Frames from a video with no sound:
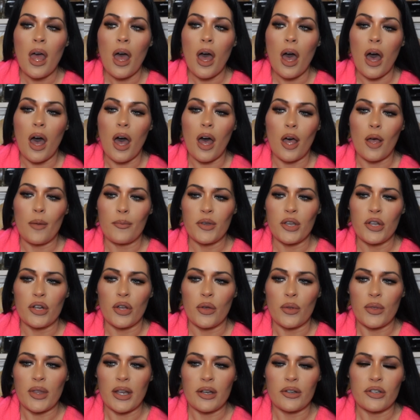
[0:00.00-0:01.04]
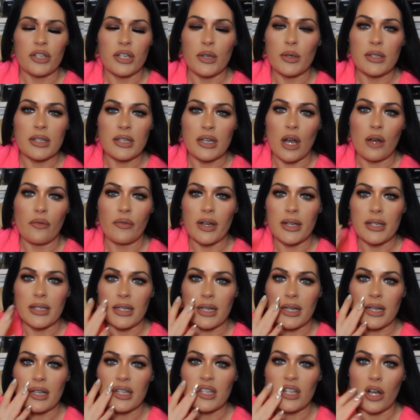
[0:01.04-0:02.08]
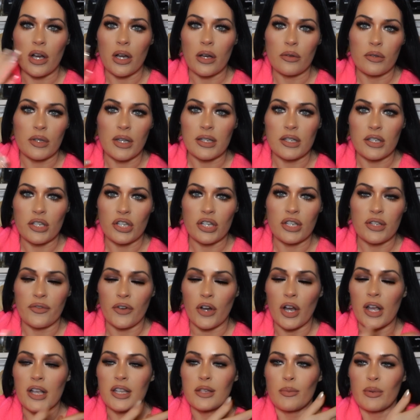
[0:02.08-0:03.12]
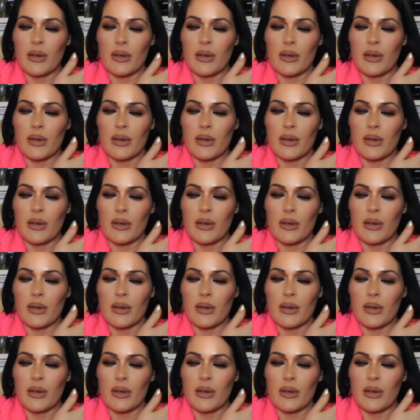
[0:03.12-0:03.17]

um, you know, they it's not rented. It's our that's just for us.